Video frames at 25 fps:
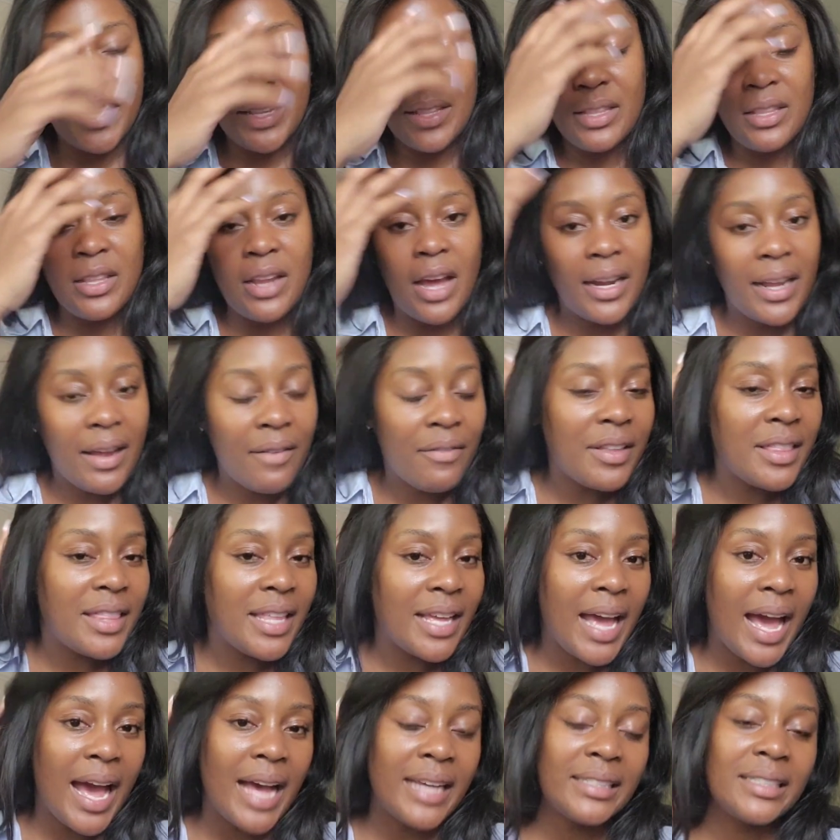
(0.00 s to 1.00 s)
Not everything
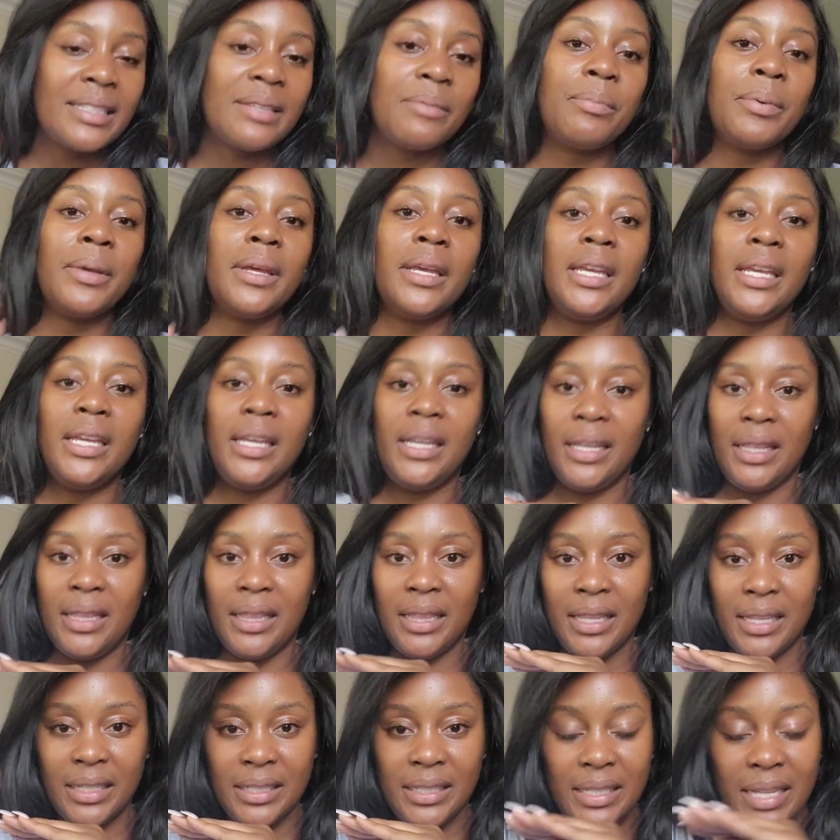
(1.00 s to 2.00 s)
has to be
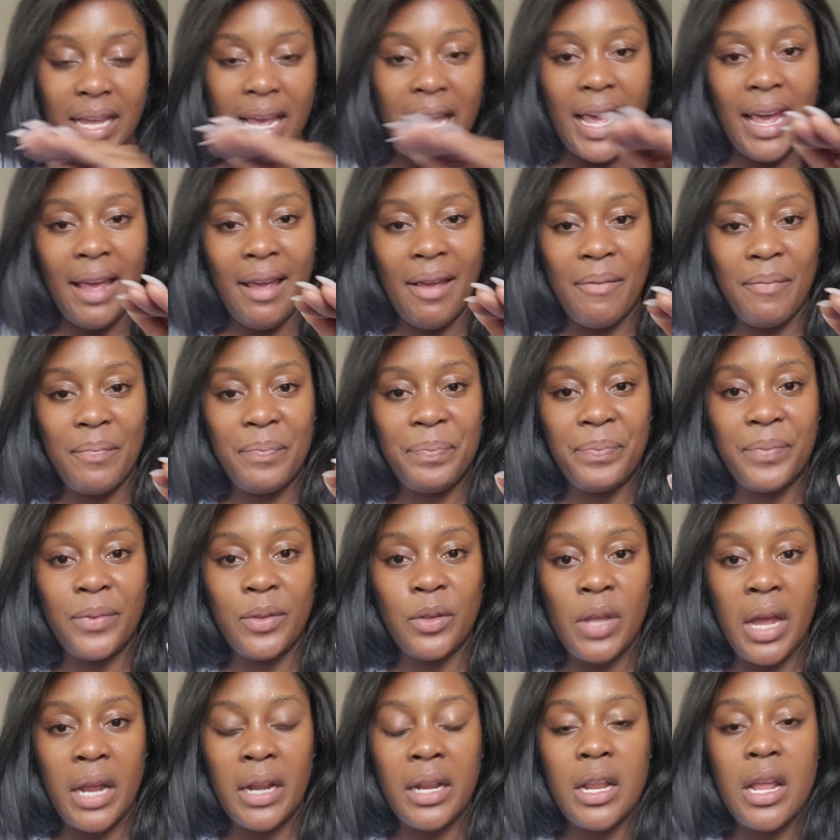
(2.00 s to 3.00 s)
the same,
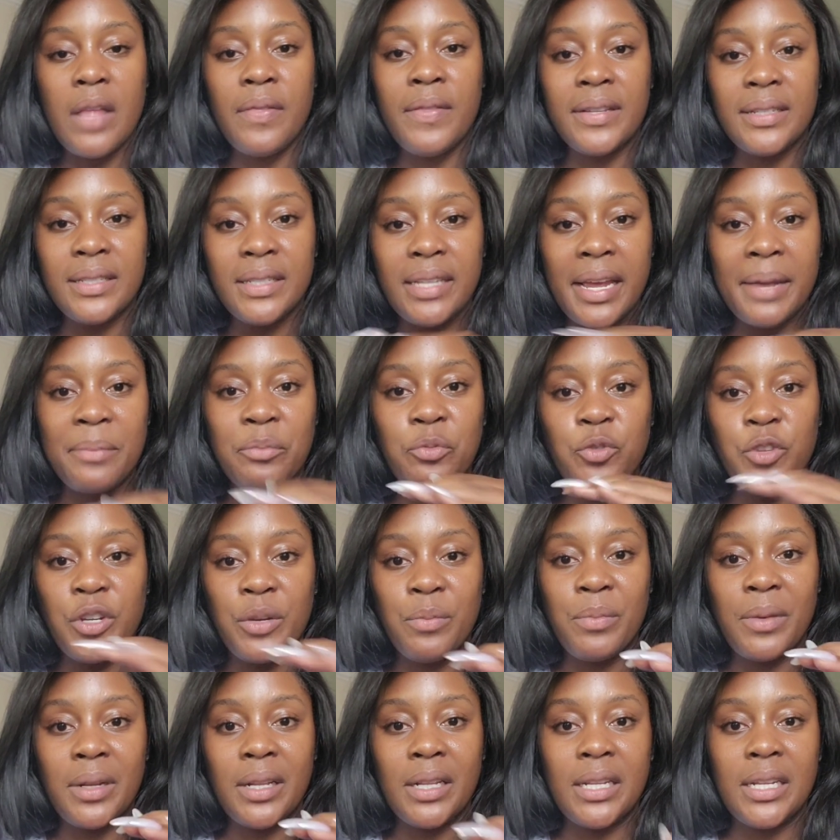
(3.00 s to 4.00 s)
and the same
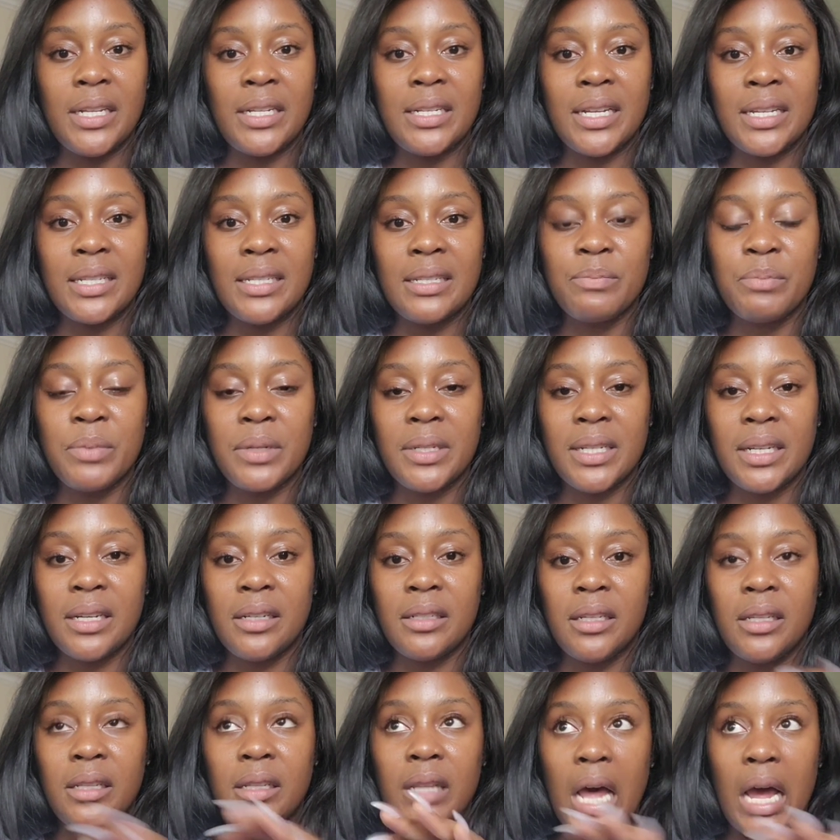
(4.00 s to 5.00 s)
treatment doesn't
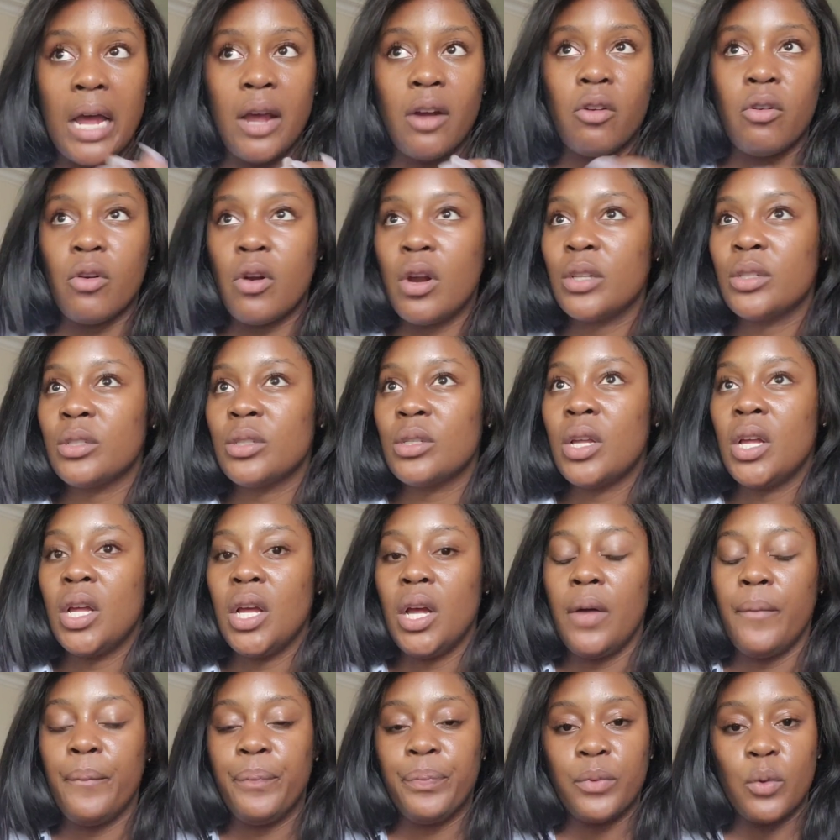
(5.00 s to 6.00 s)
particularly lie across
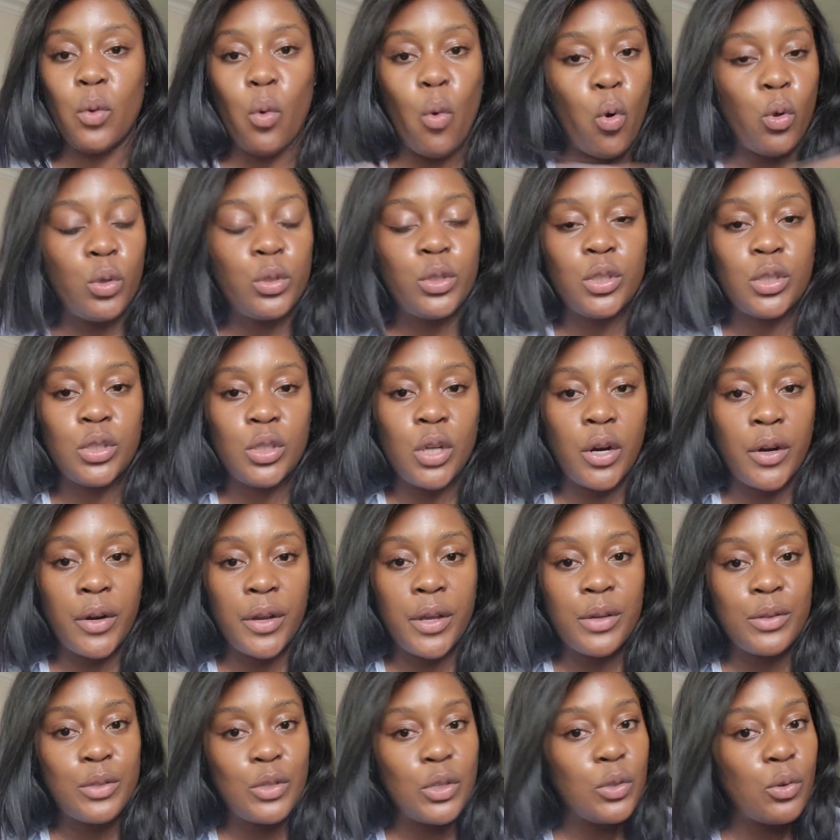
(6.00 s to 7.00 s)
all
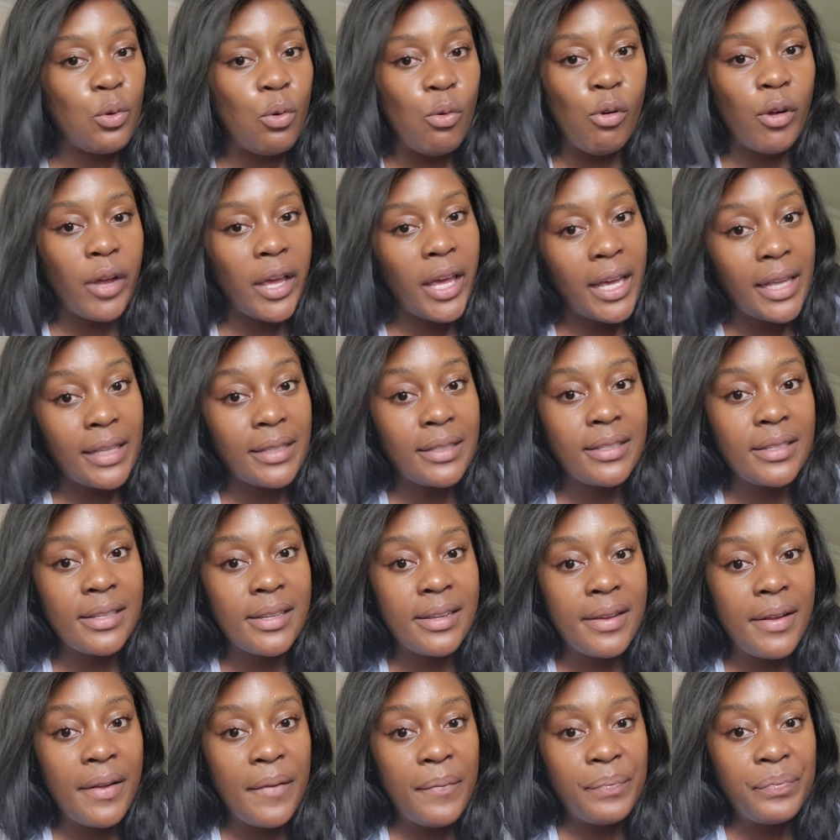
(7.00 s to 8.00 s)
scenarios and all kids.
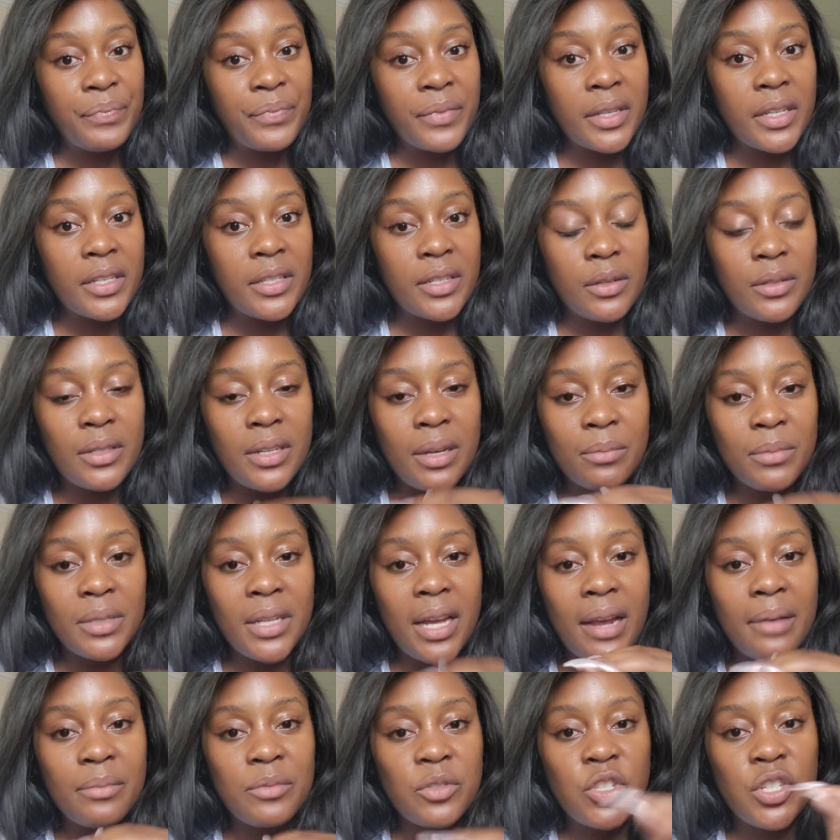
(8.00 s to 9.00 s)
So
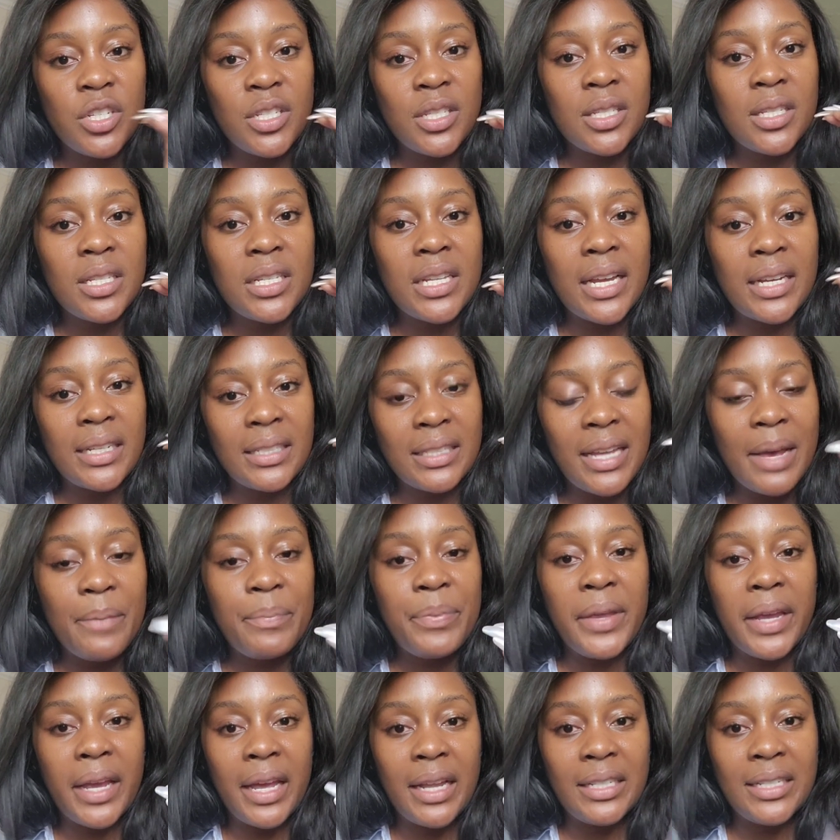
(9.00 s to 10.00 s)
sometimes just
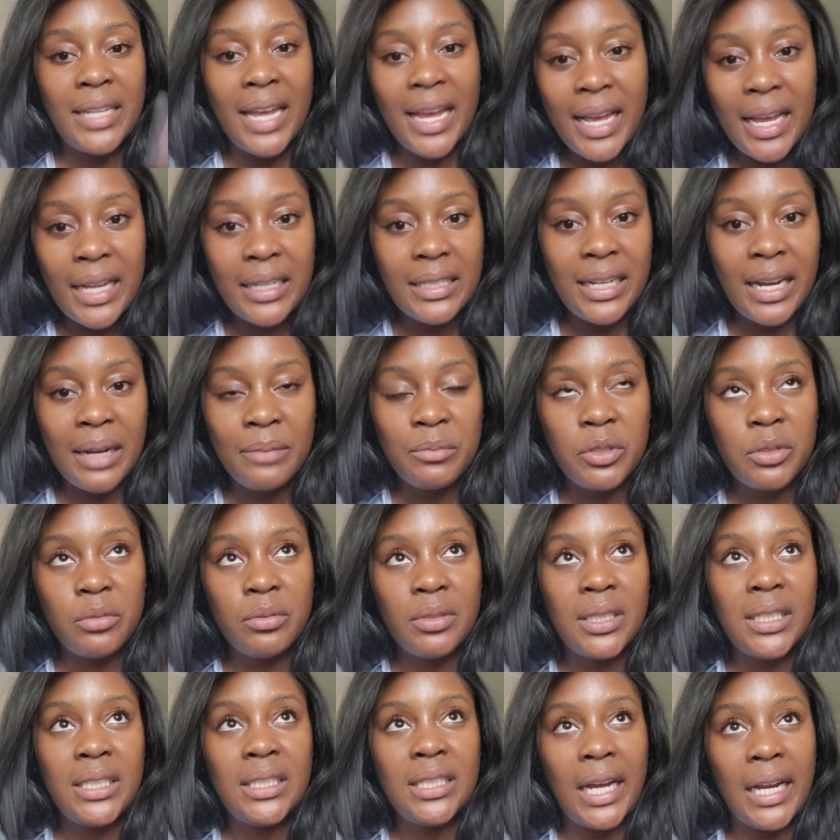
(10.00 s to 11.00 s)
accepting and taking time to
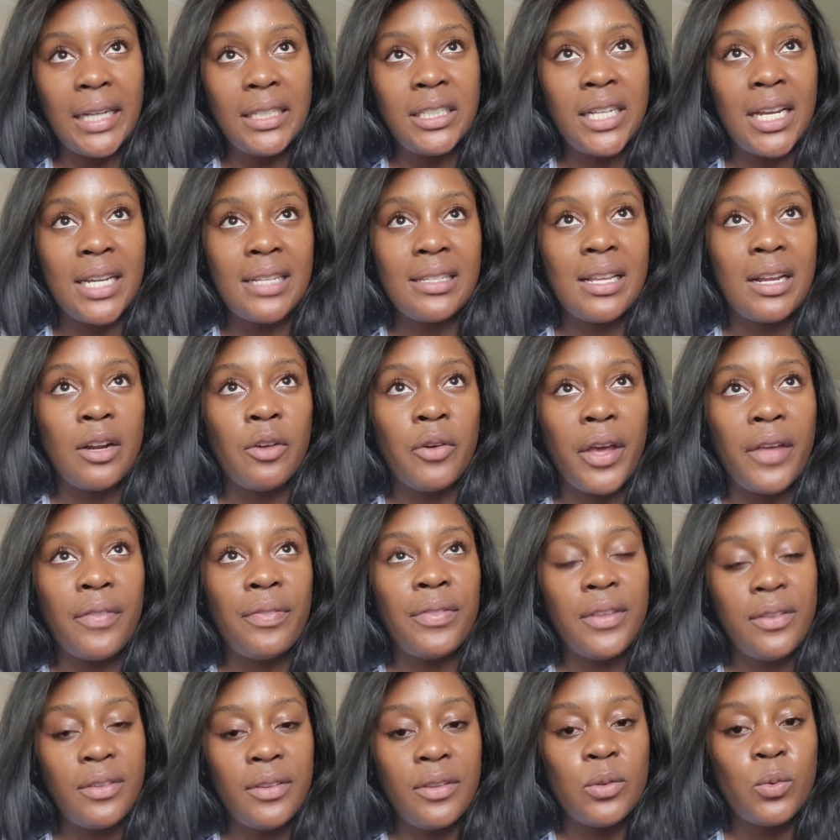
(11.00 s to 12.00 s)
really digest that, okay,
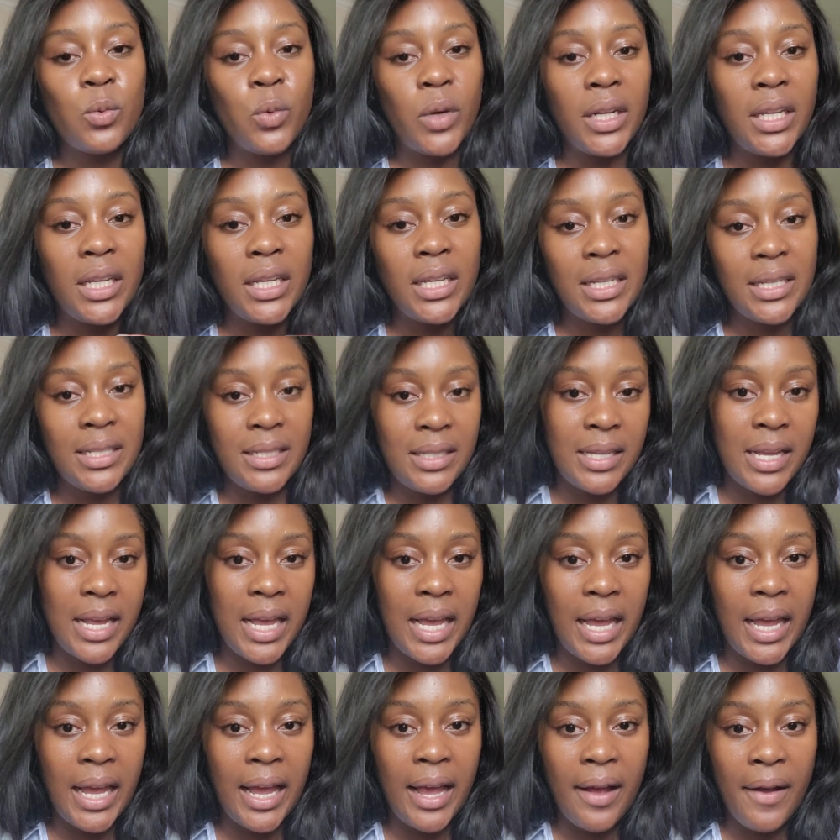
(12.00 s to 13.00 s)
this is what he's
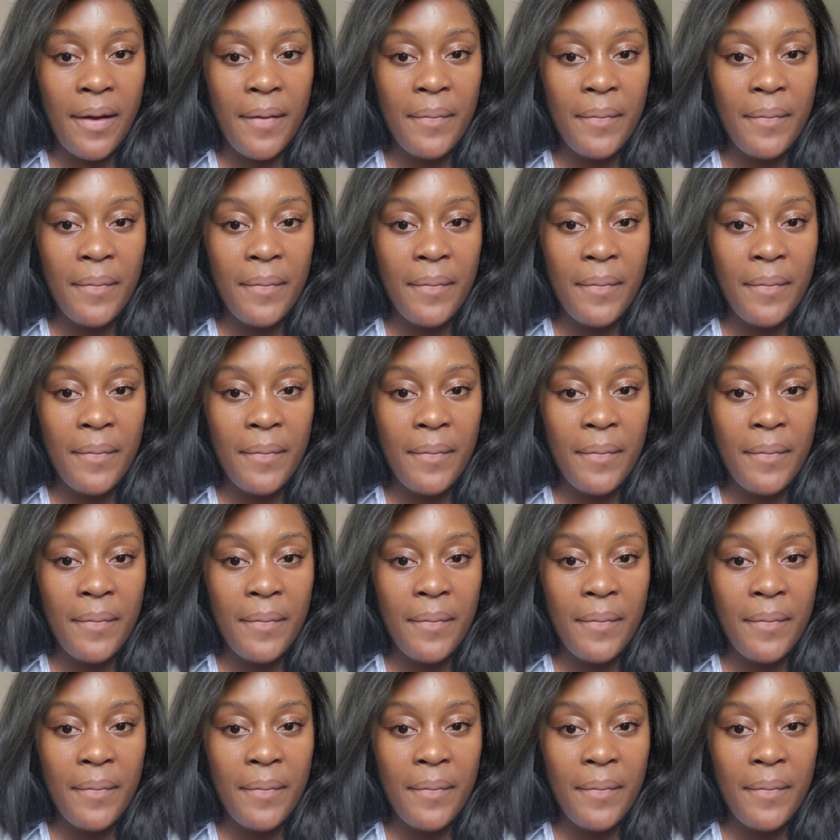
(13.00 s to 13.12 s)
saying.